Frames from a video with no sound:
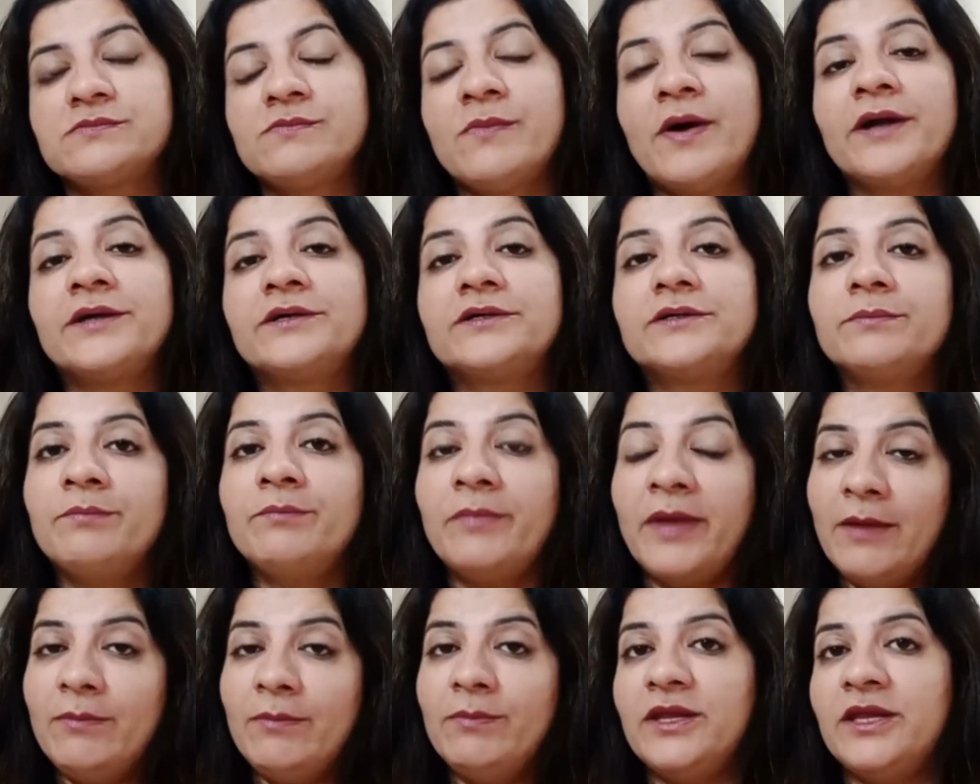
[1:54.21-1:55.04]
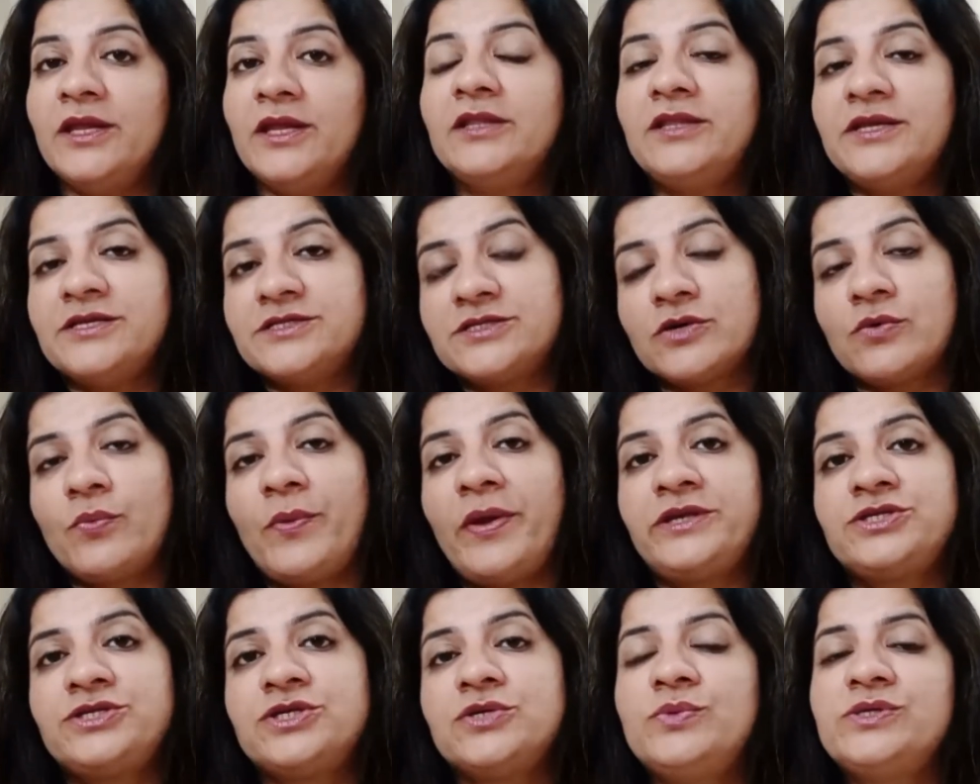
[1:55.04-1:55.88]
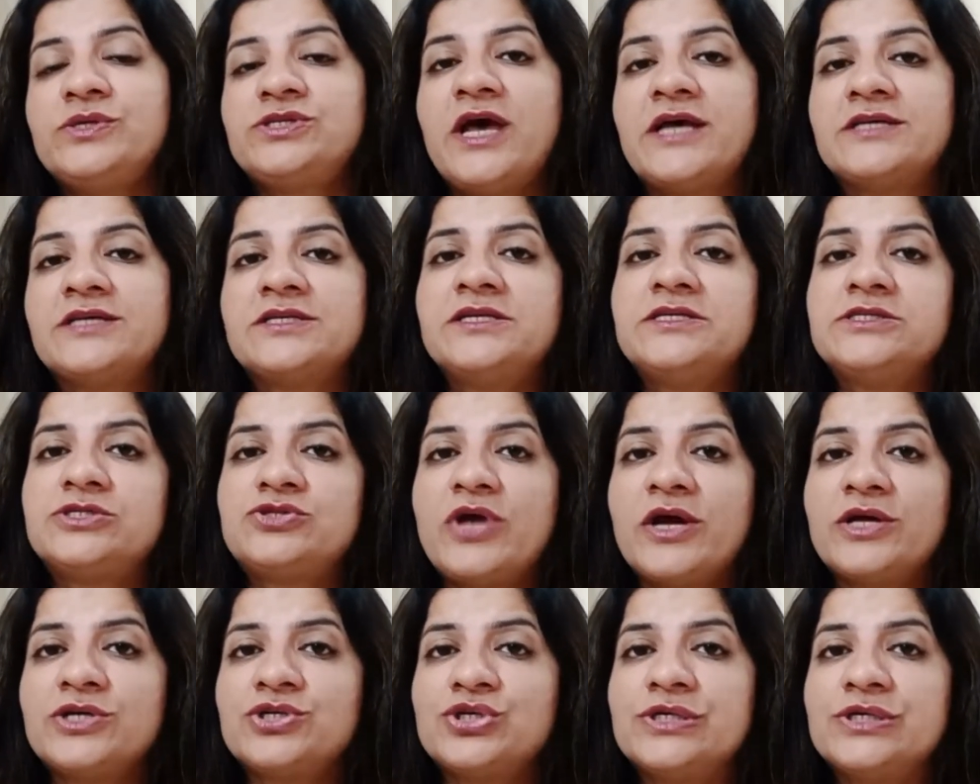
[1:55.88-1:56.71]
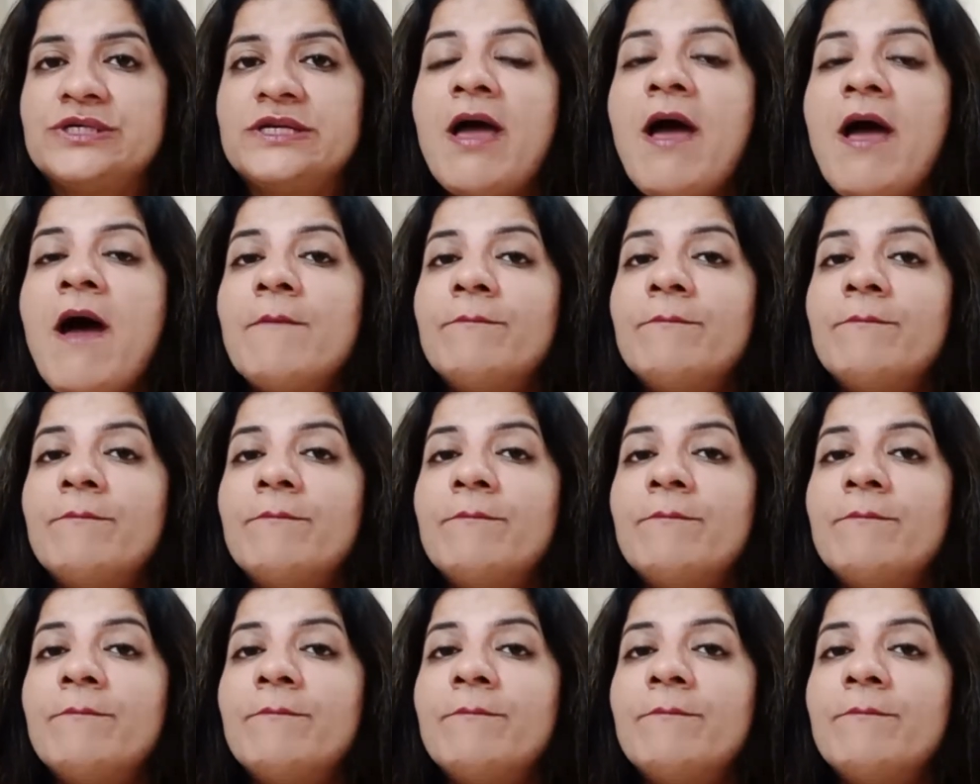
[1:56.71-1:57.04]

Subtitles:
But maybe there's a question which has an instruction,